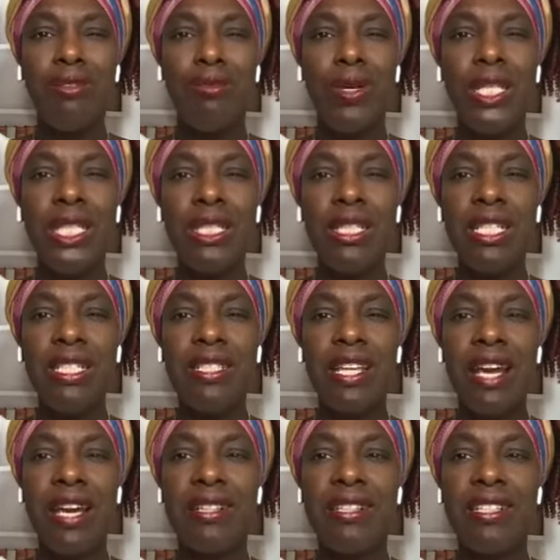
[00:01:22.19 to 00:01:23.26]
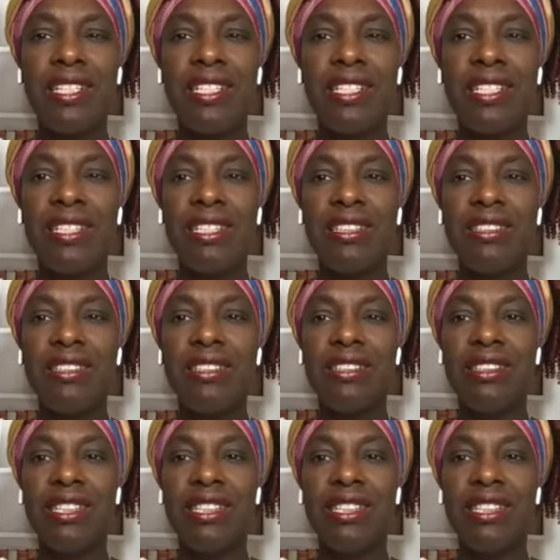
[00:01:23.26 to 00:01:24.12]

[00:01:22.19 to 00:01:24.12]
What exactly is